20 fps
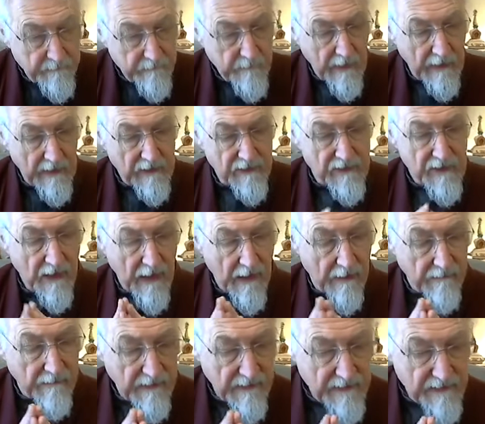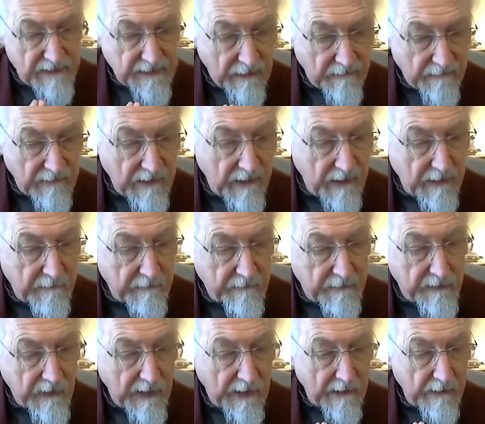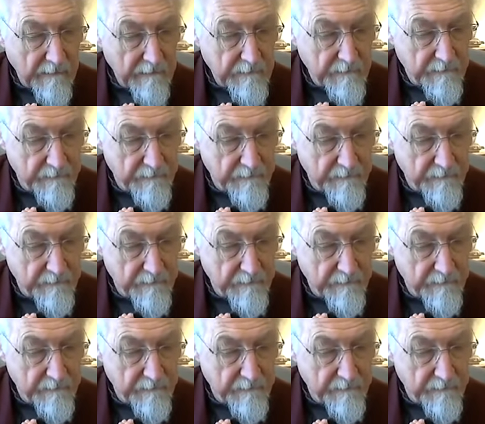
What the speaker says: Page 11, the seven limb prayer.